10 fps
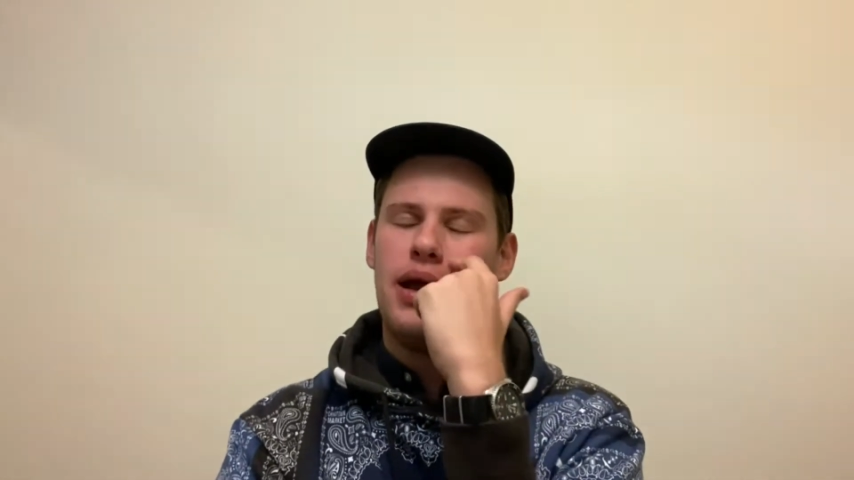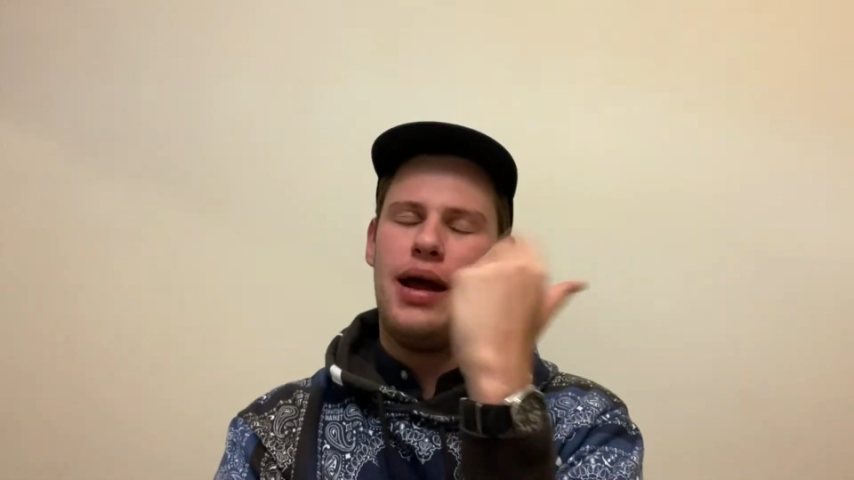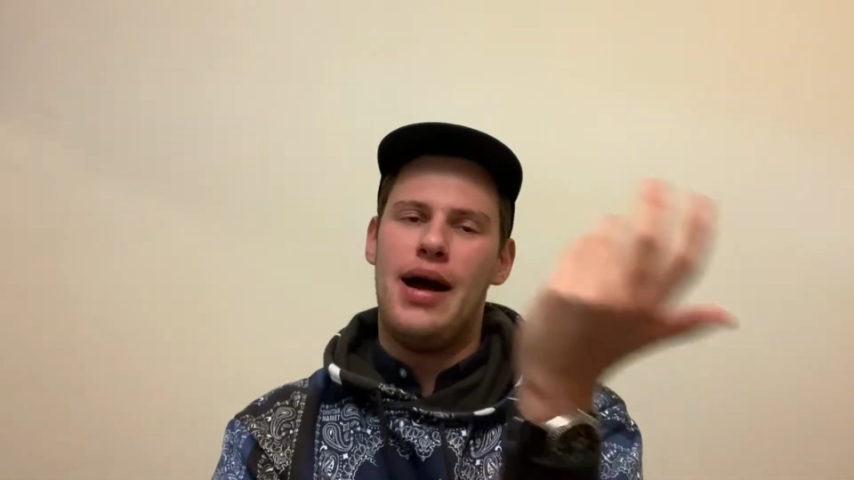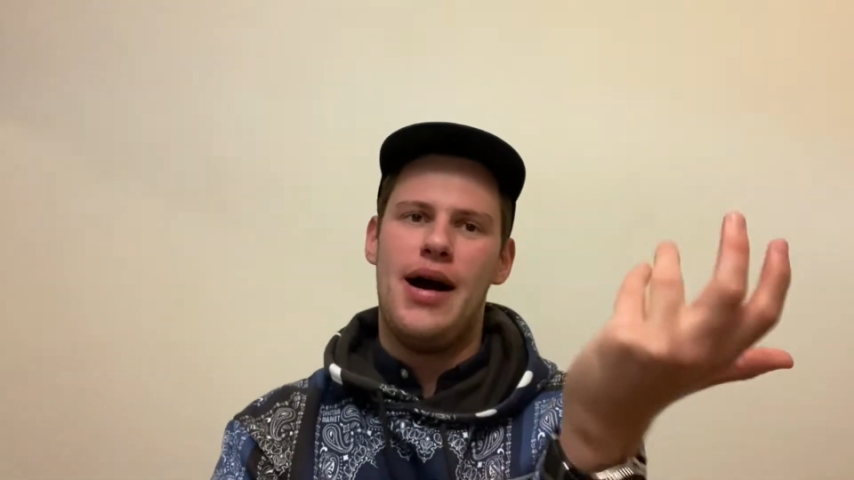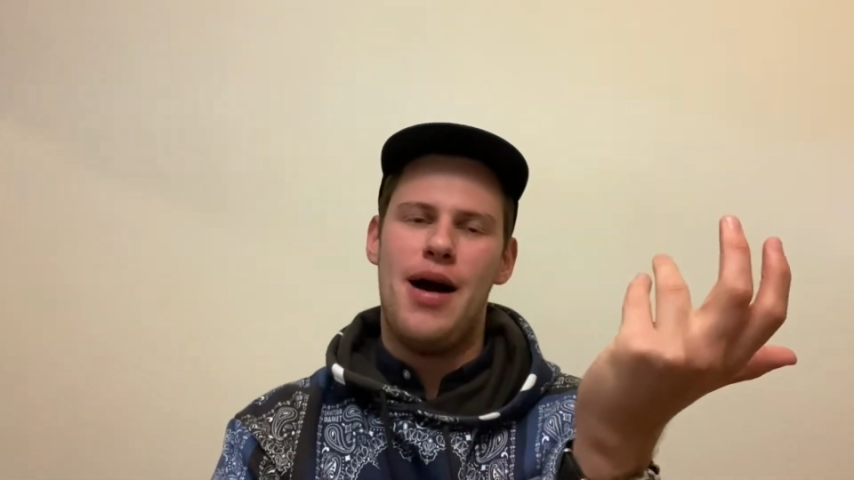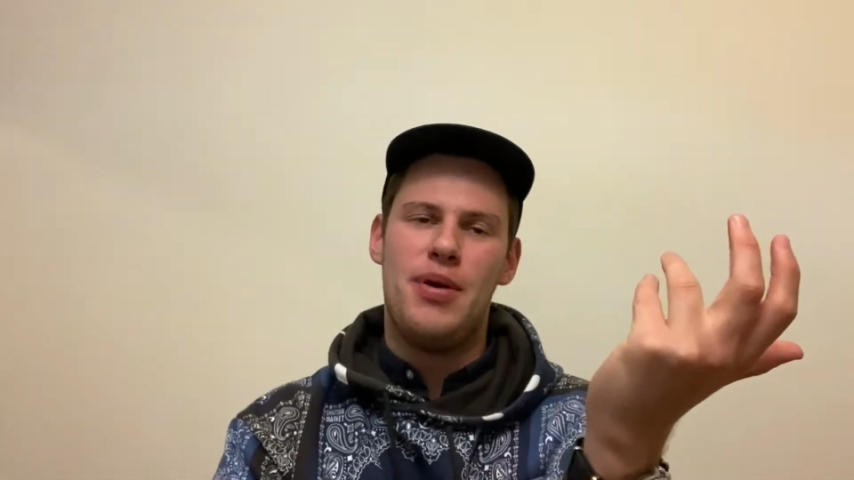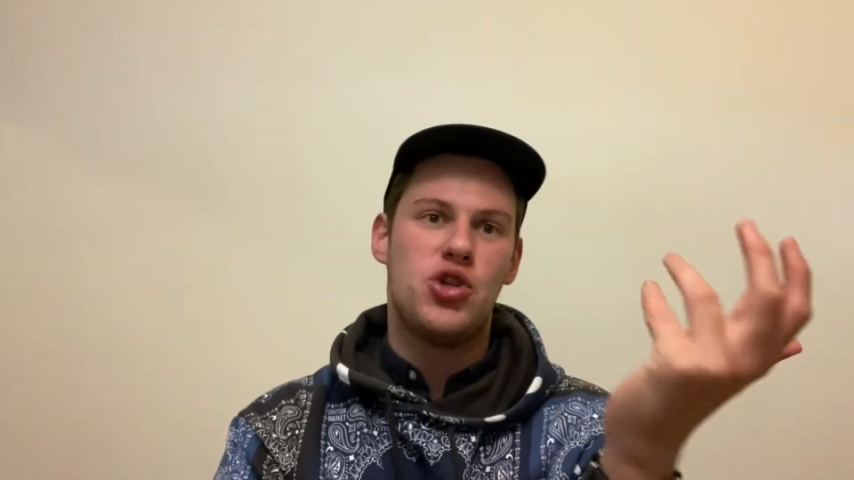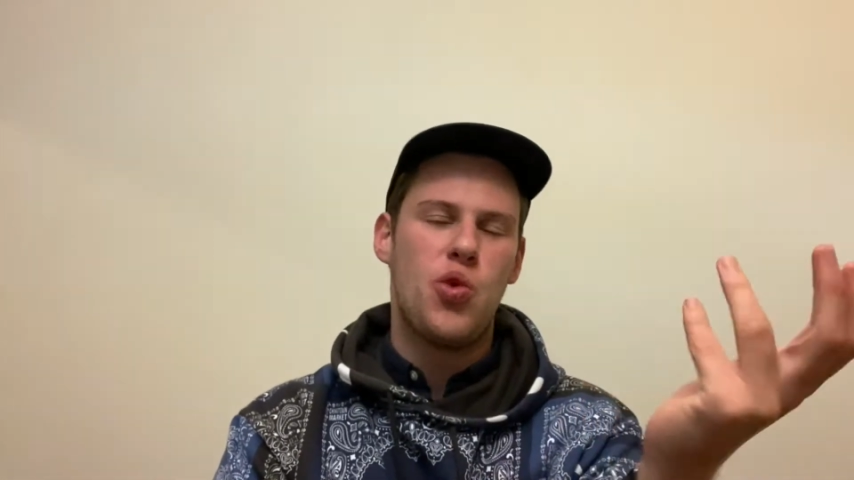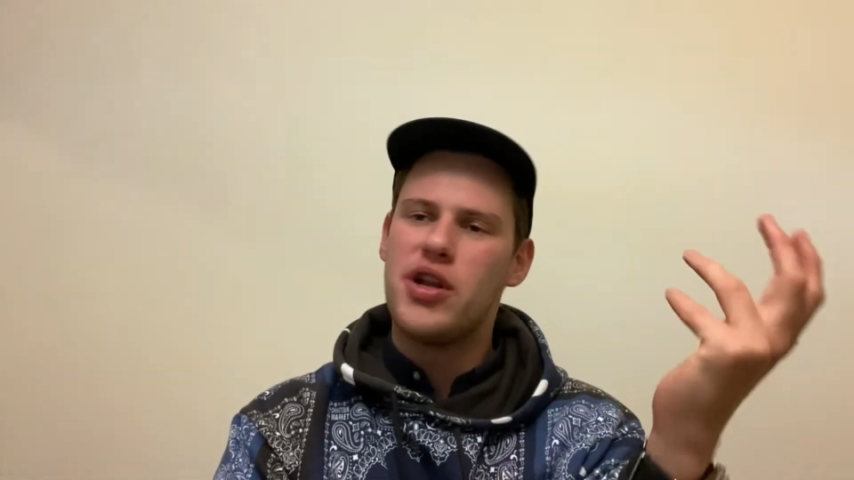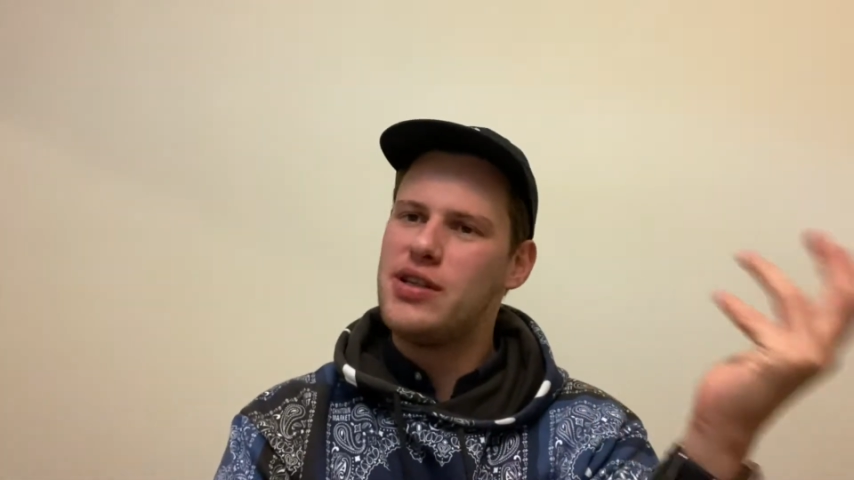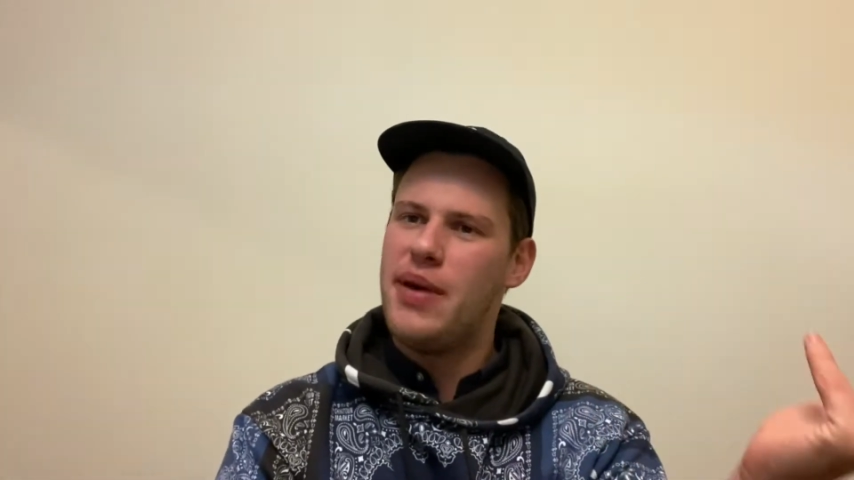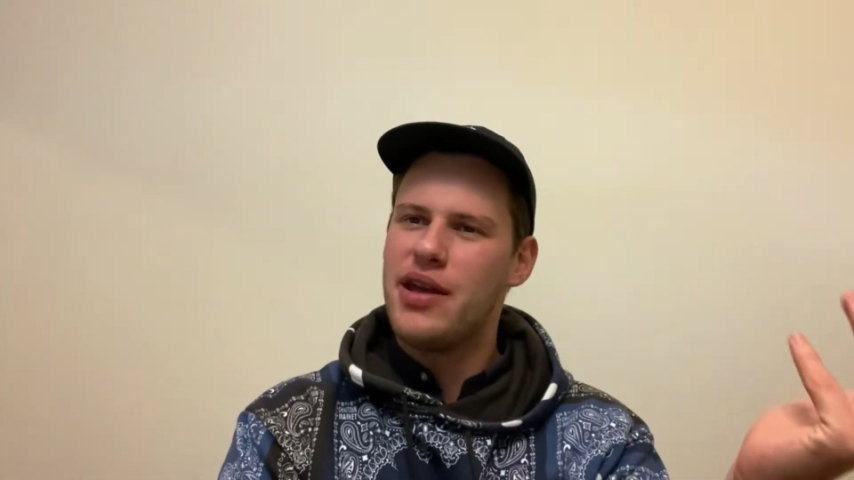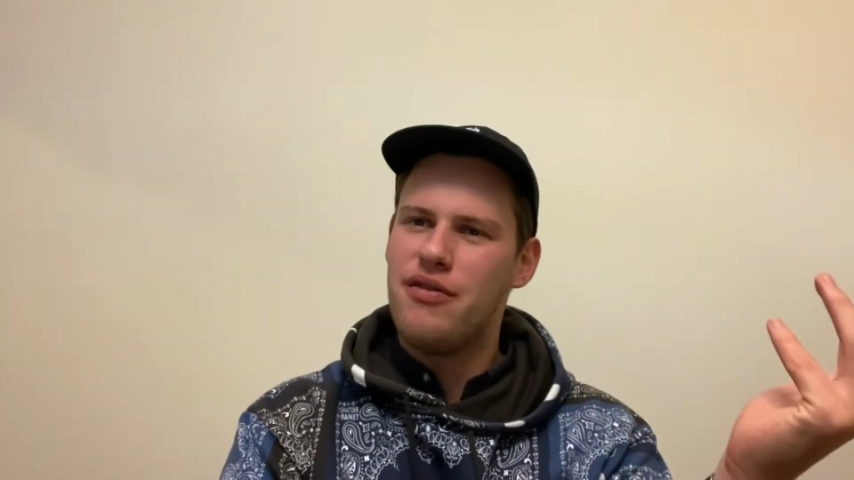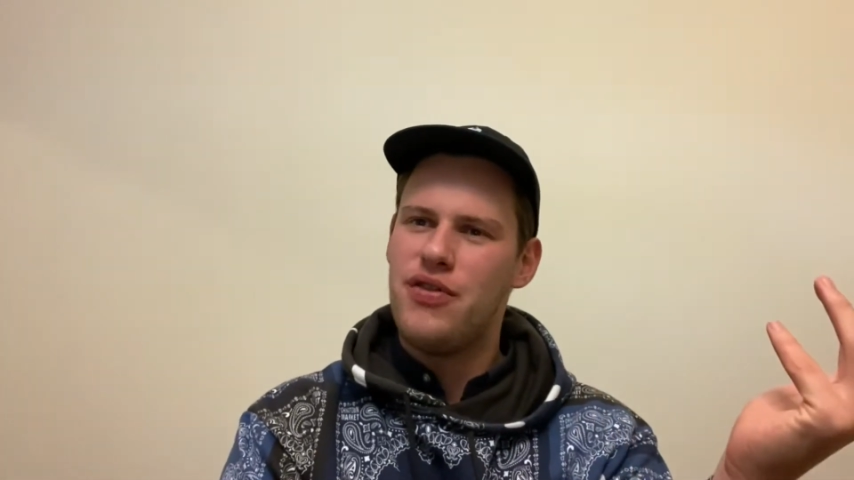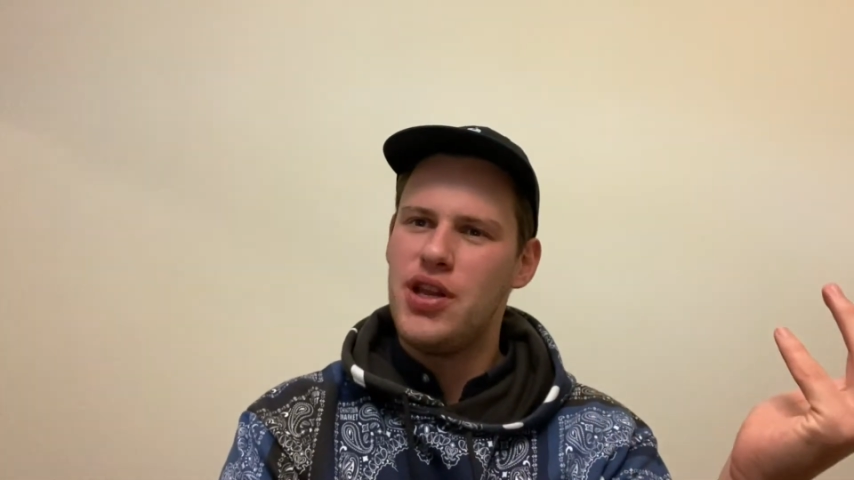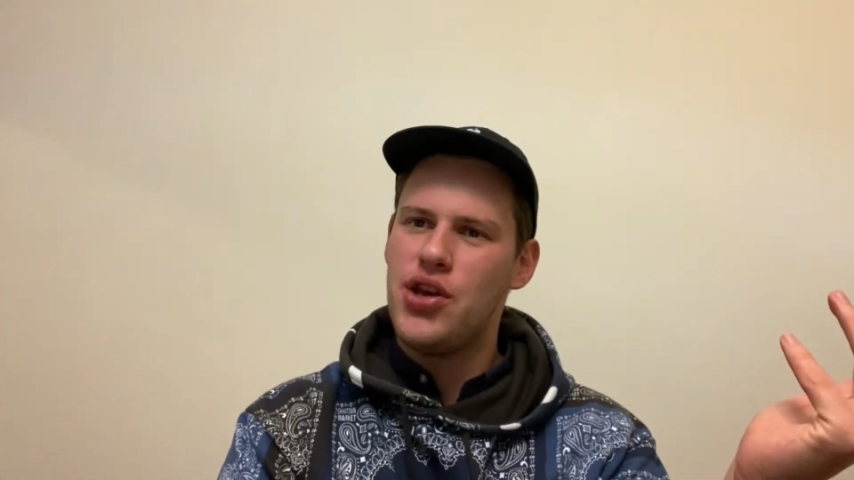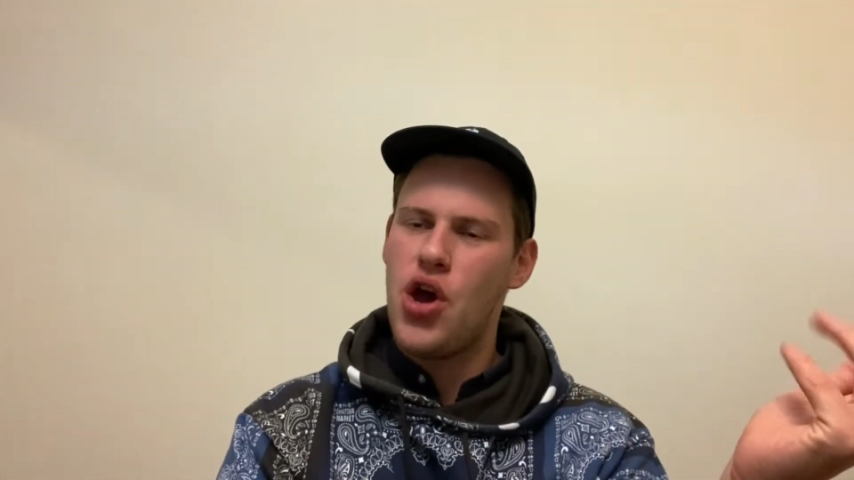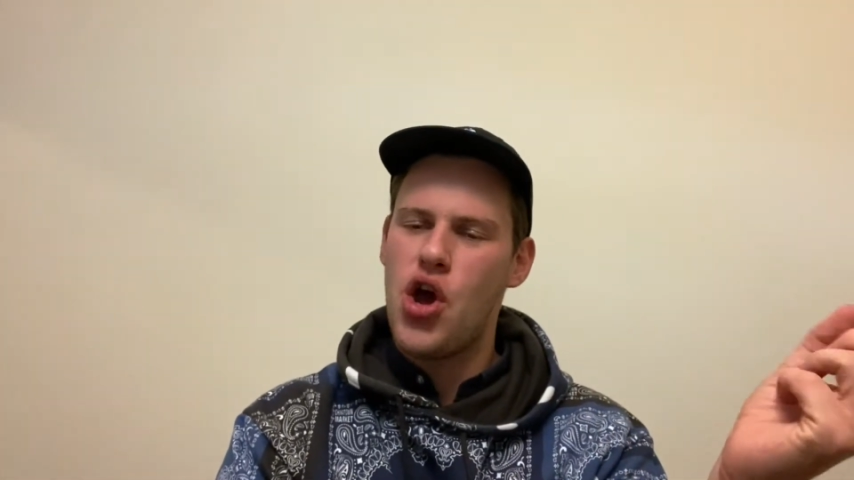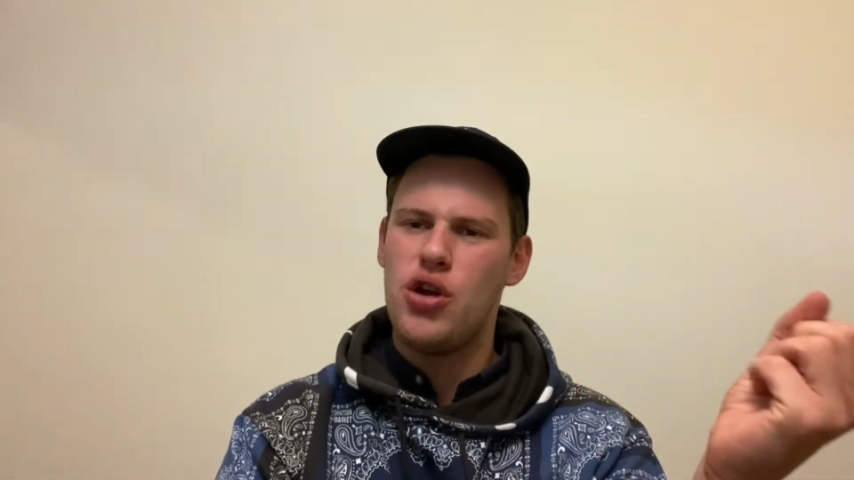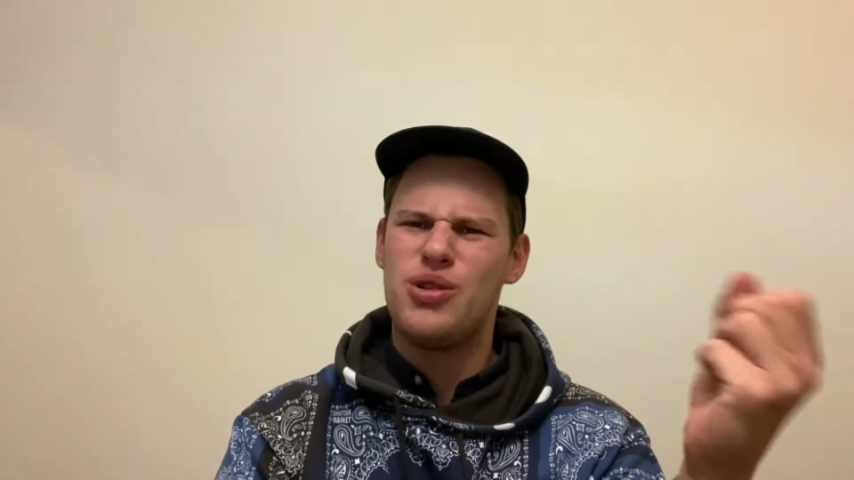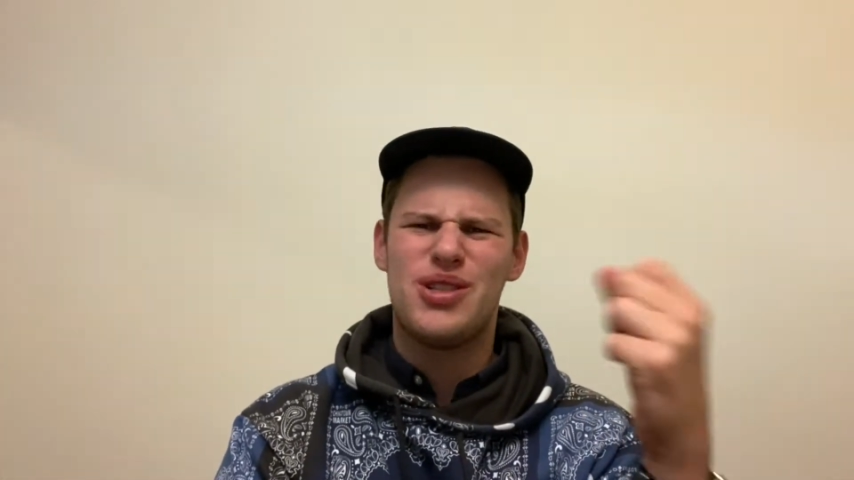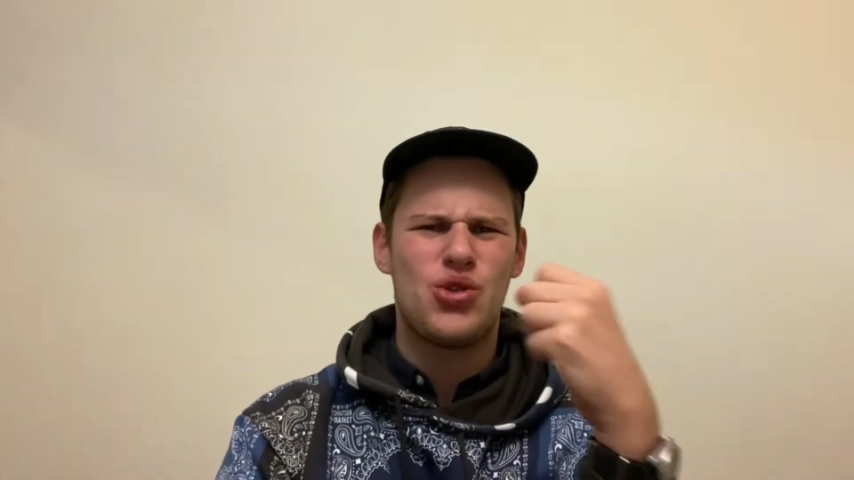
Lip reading: I just wanted to make a video just